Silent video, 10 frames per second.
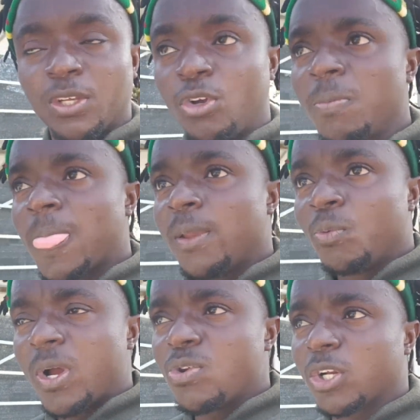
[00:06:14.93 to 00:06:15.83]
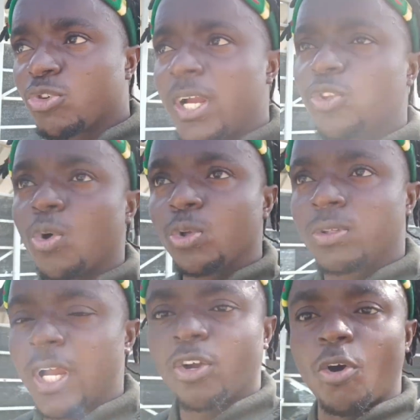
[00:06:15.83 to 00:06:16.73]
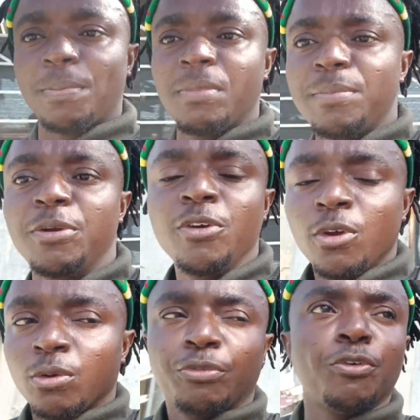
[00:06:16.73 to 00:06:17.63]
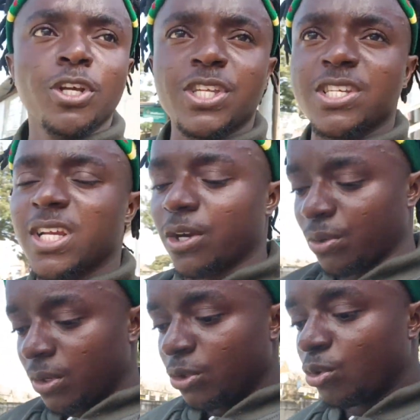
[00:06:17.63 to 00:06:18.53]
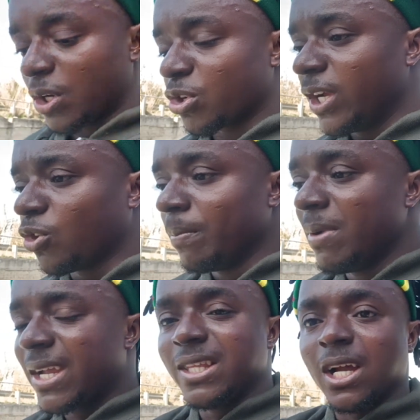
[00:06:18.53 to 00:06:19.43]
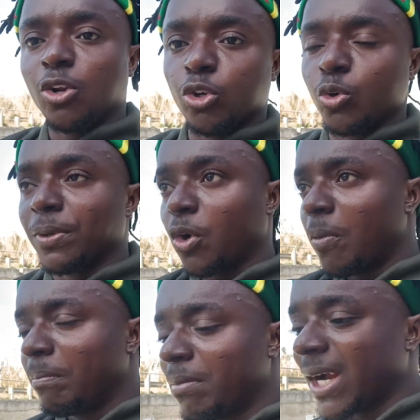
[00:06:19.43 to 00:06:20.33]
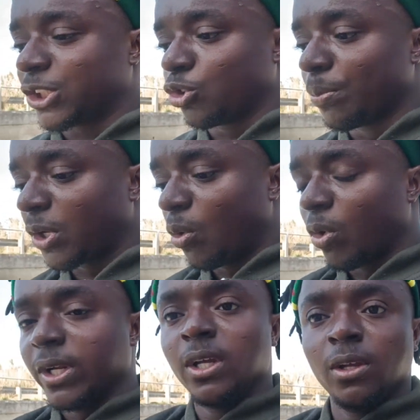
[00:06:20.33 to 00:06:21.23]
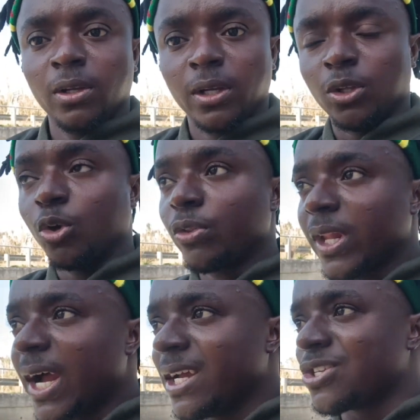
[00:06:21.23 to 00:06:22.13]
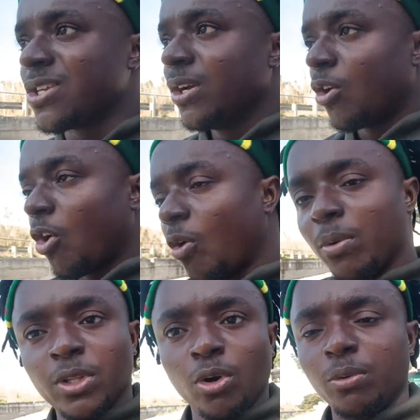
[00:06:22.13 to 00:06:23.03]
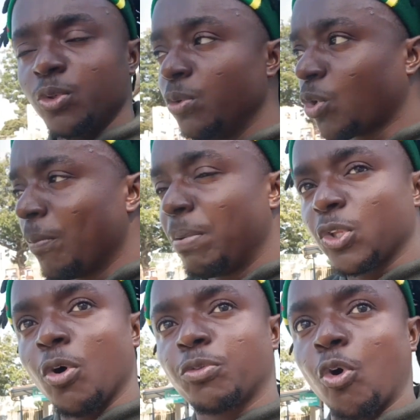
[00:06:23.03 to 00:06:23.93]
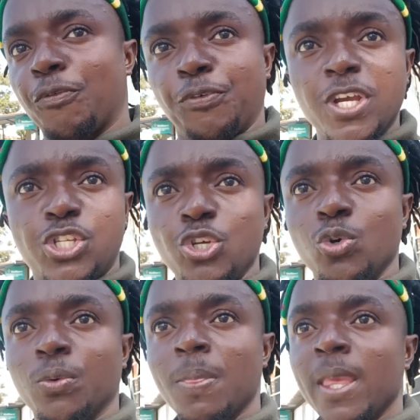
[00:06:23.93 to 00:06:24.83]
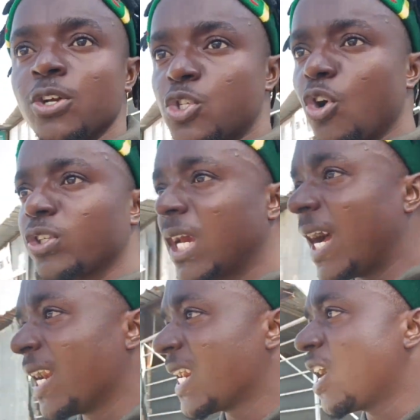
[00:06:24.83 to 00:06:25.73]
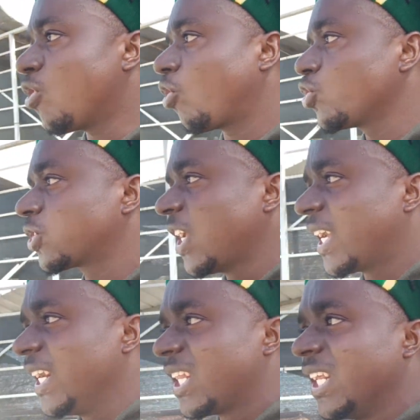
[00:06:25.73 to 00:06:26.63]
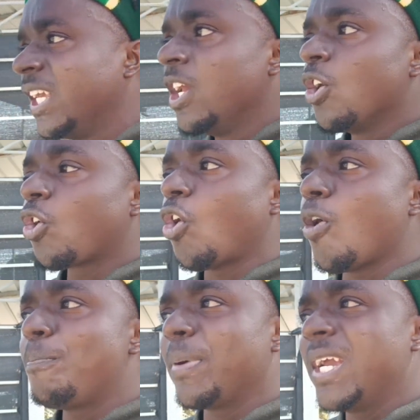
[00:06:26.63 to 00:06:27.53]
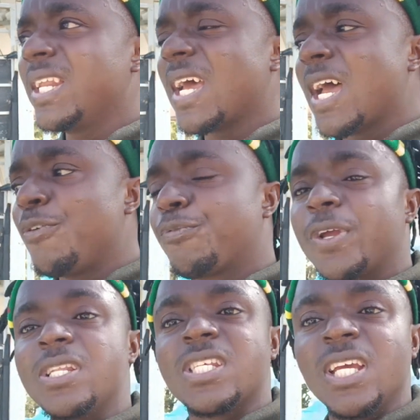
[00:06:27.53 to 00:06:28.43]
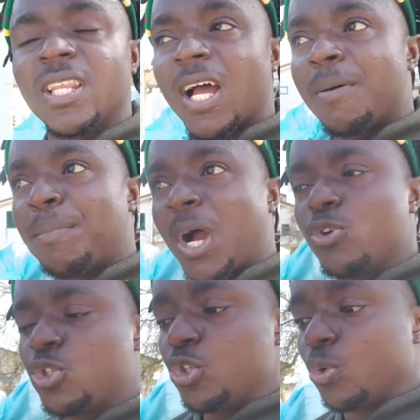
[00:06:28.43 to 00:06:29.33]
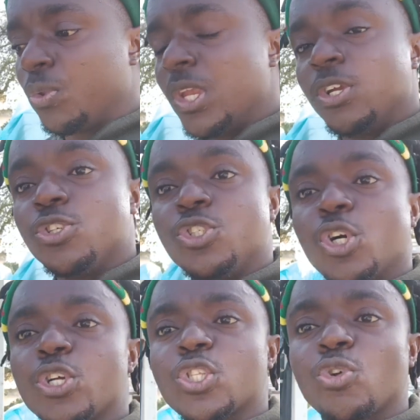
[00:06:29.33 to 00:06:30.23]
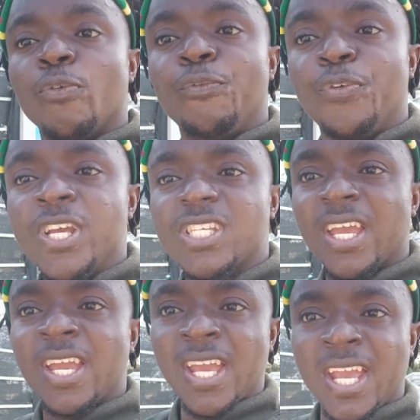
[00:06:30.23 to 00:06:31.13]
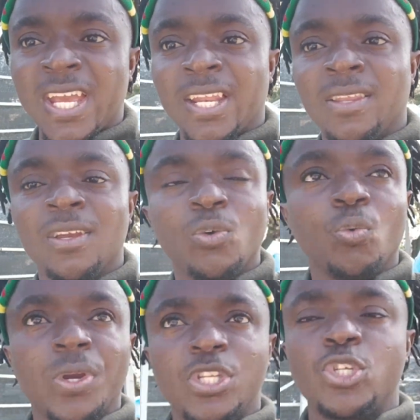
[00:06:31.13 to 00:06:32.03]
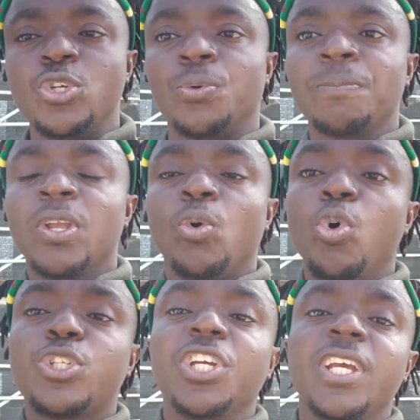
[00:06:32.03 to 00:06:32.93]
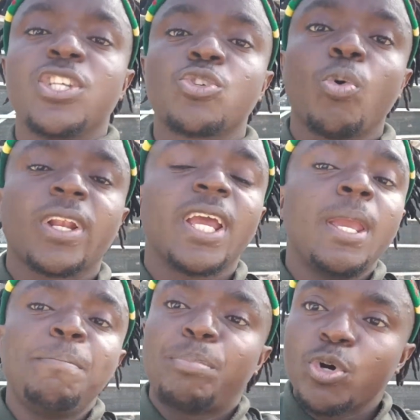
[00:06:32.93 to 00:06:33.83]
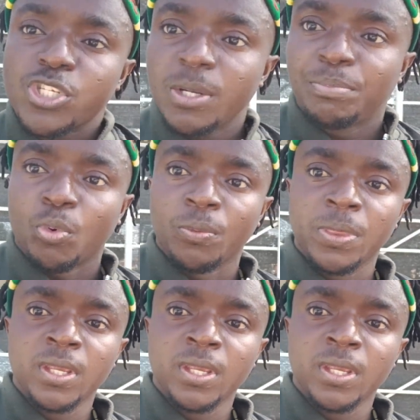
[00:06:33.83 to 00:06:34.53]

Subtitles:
You know, when you are trying to take up, maybe for instance now, you are trying to make the cloth to become match, to become what? You know, nice, or you know, you to fit you. So they are now secretly copying everything about you just to fit in with you, which is what? Impossible.